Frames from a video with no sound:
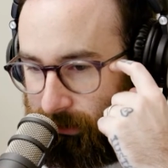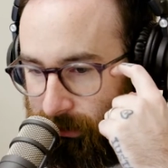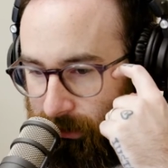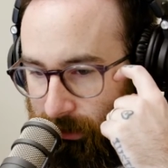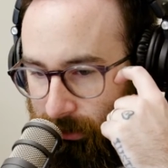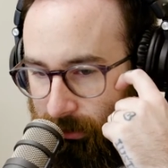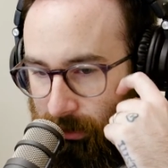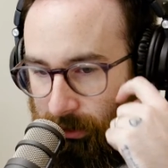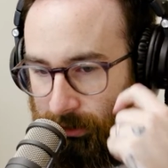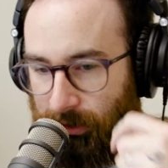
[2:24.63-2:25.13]
I
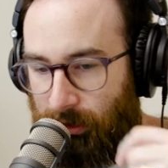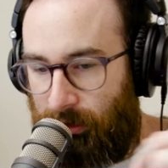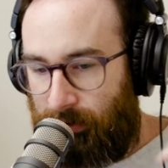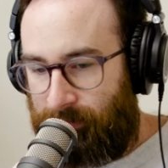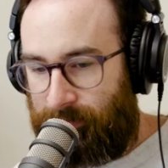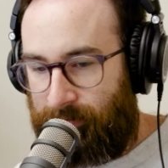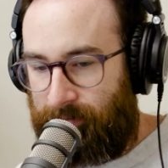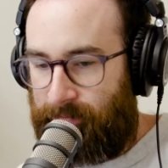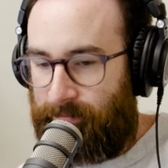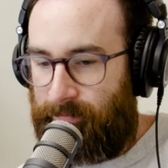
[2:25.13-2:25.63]
was
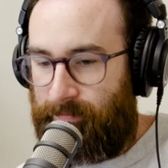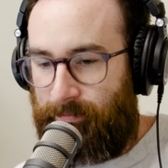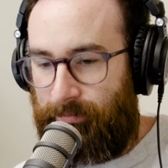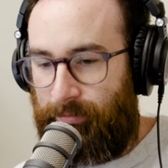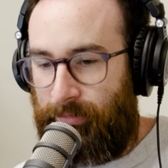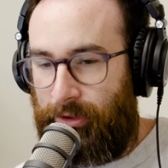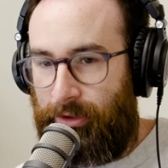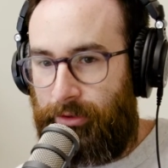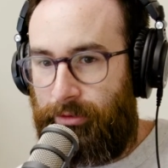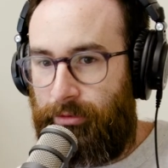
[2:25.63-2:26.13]
off
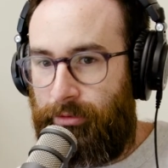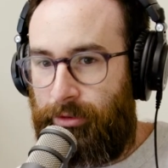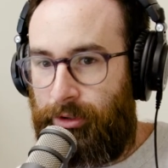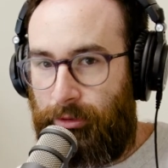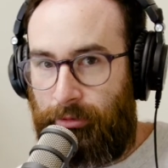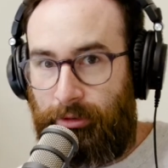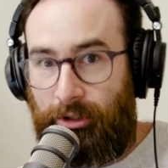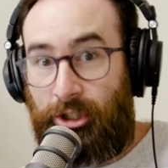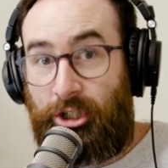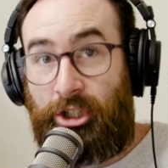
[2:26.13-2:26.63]

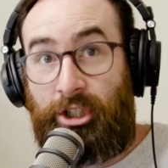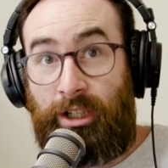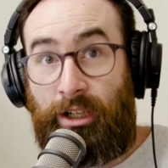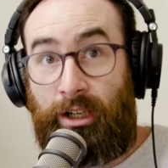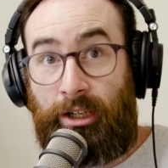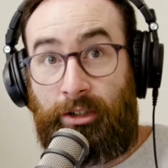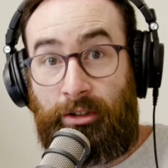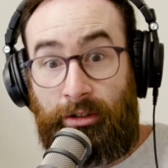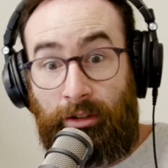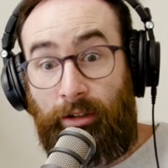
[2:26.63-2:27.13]
doing shit
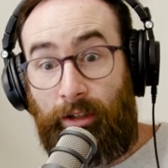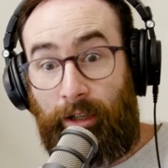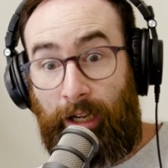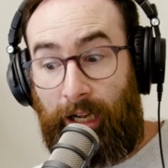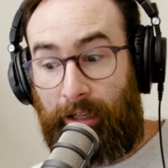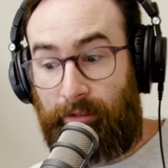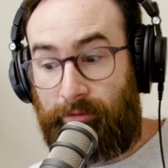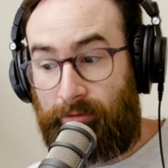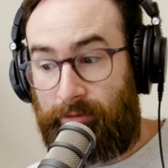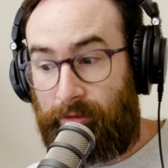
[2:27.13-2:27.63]
I shouldn't
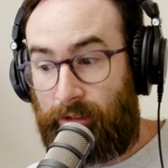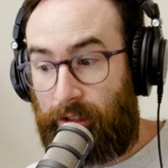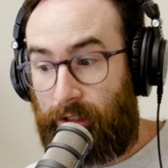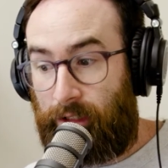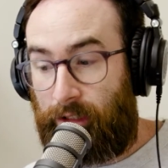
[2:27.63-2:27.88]
have.